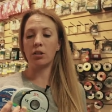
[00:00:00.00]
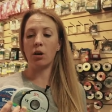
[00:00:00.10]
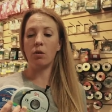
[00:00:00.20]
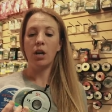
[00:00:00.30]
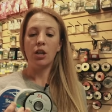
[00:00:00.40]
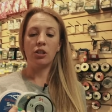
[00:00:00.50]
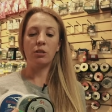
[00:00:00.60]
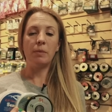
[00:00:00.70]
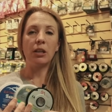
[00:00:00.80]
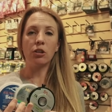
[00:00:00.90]
So
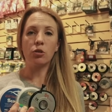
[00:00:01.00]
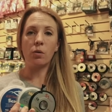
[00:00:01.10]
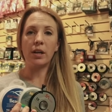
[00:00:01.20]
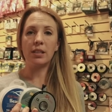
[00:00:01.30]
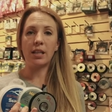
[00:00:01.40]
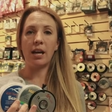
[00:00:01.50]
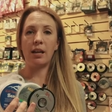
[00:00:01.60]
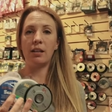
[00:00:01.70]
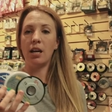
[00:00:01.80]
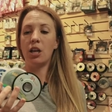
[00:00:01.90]
just make your choice,
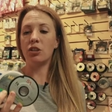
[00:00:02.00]
and